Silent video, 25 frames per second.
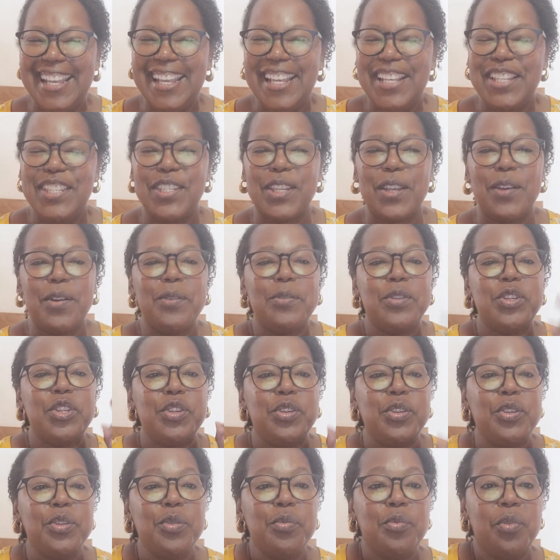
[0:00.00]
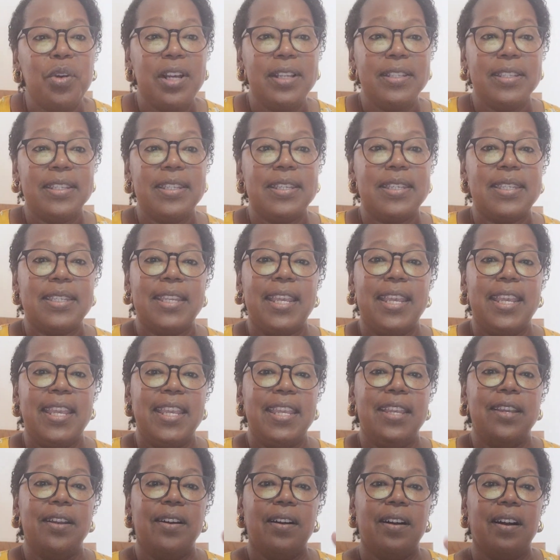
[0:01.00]
So you want to
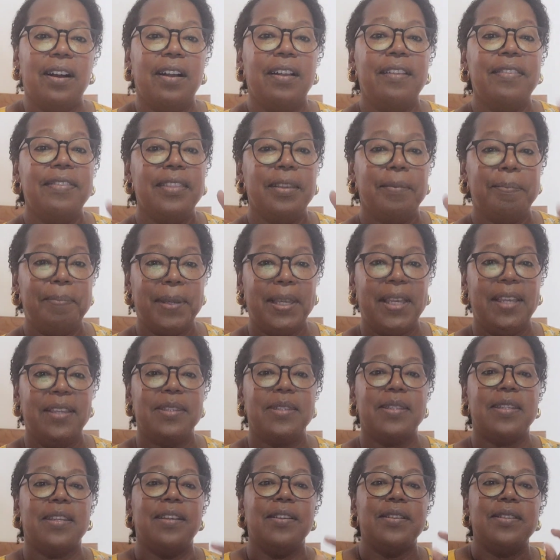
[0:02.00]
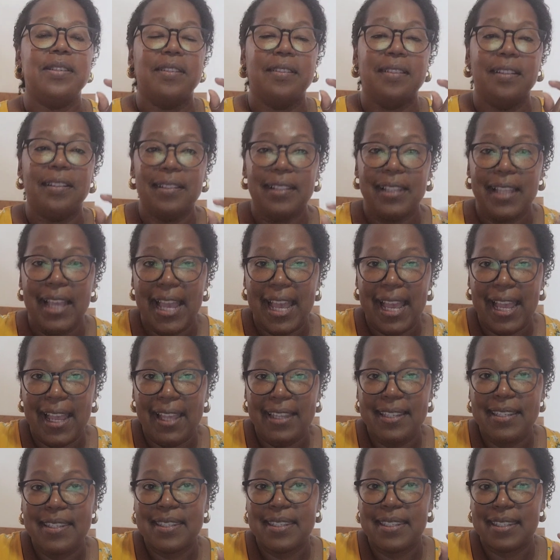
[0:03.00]
stay on the bus until the
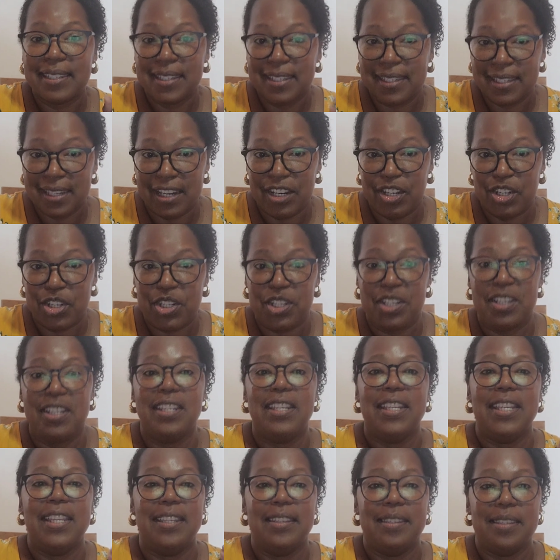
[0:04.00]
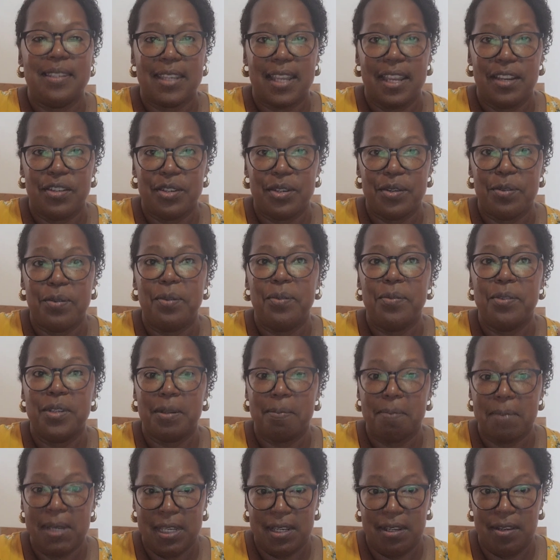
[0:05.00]
last station in Santo
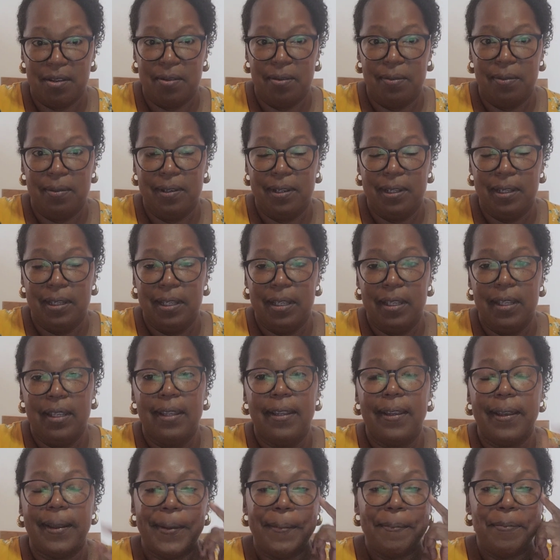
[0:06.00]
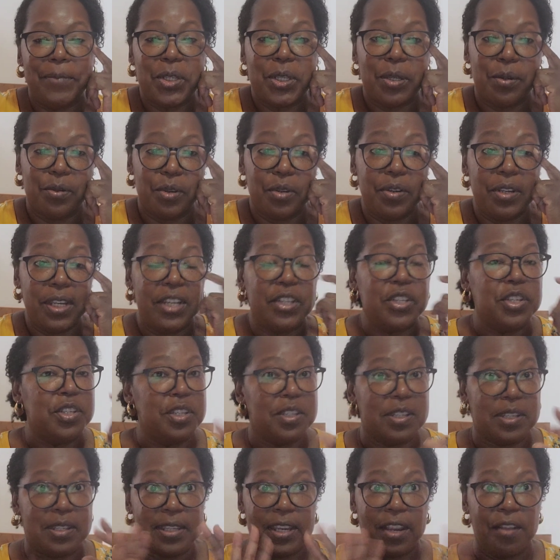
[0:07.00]
Domingo. So you need to
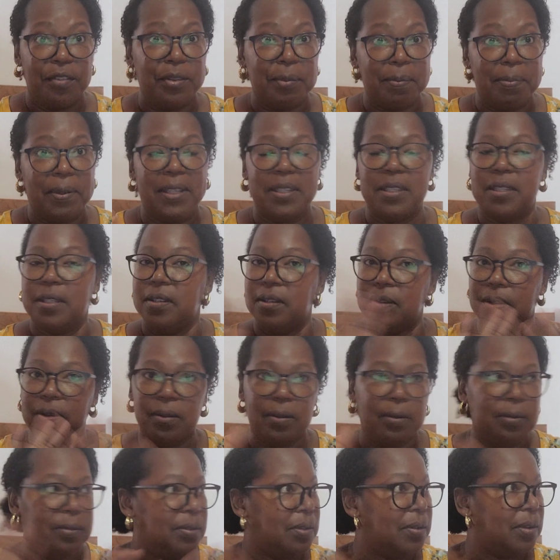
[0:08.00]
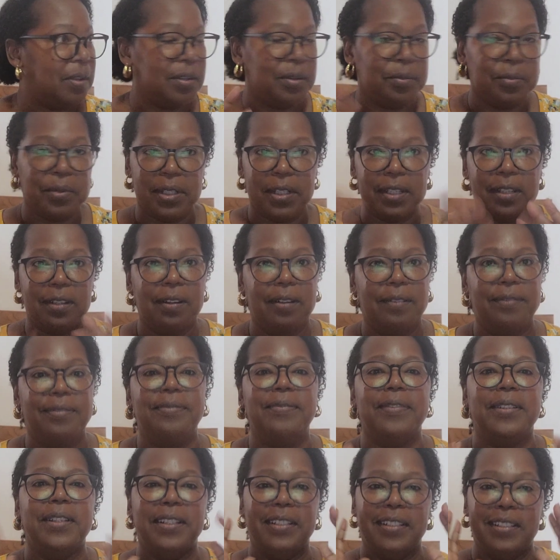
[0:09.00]
just stay on the bus. And no, I don't want to get off.
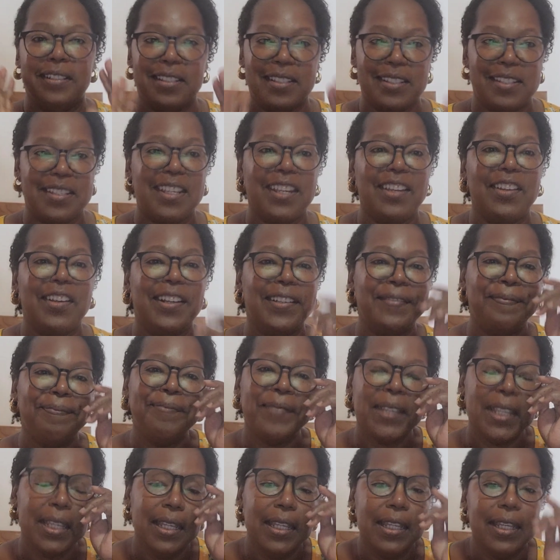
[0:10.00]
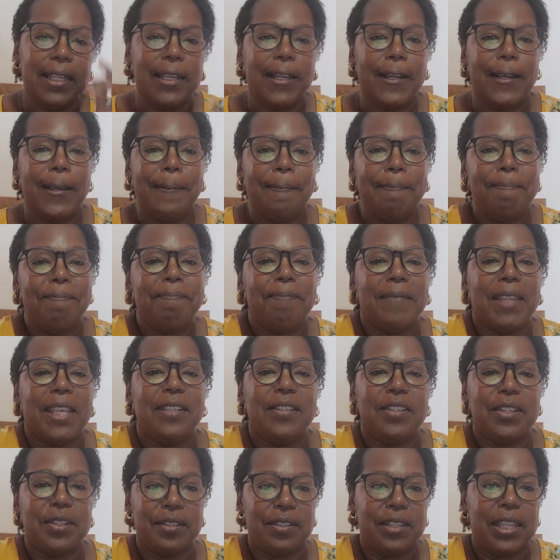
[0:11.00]
Stay on
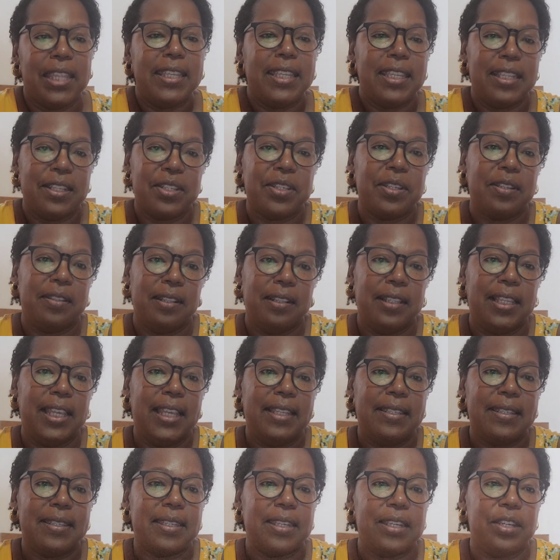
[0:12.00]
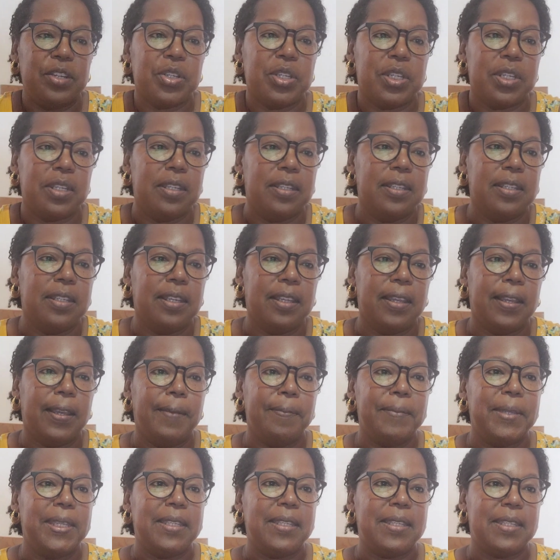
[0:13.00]
until they get to the last station
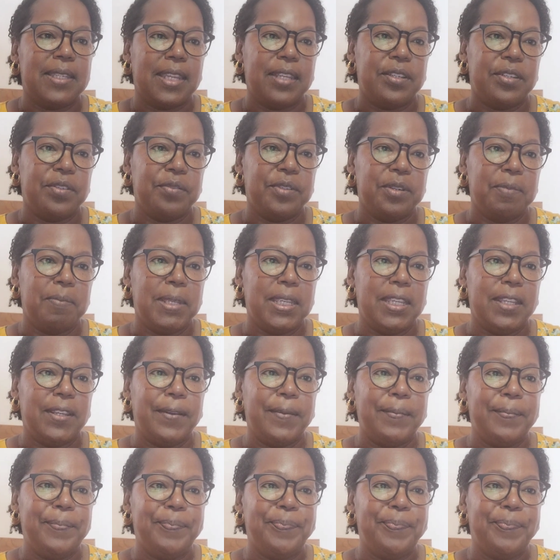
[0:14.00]
in Santo Domingo.